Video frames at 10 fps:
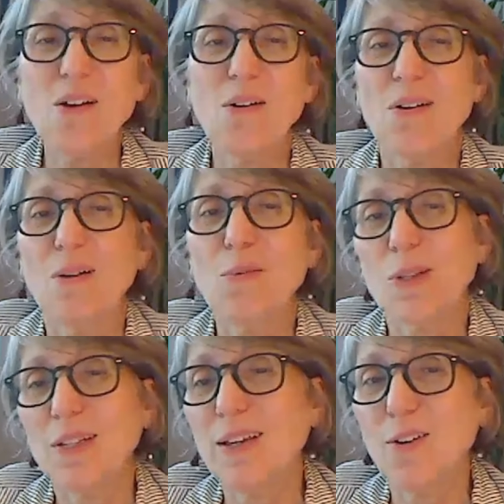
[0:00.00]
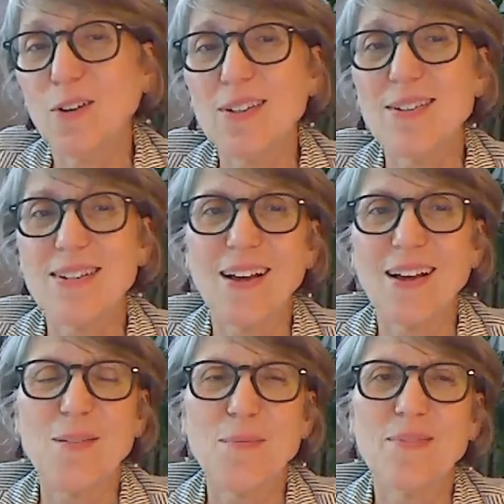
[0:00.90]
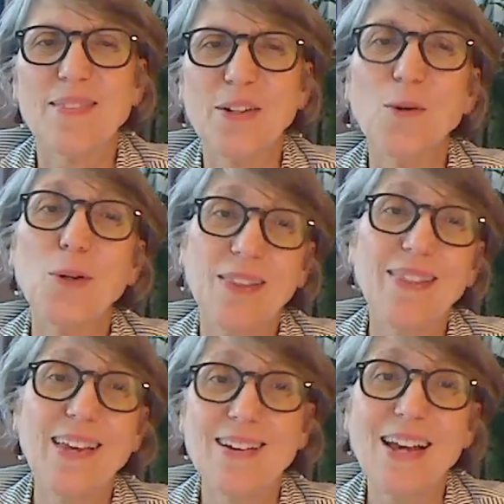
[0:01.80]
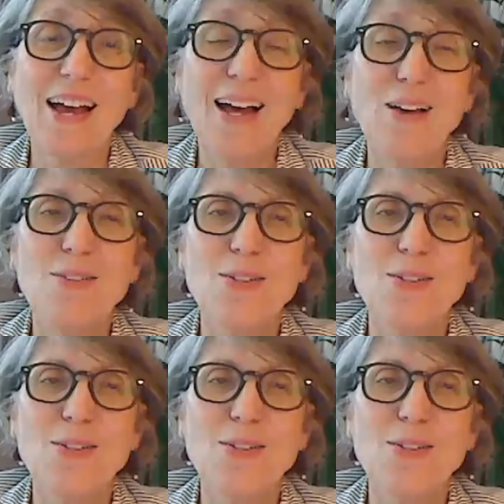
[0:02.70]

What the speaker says: are a really good, they're a good thing to have.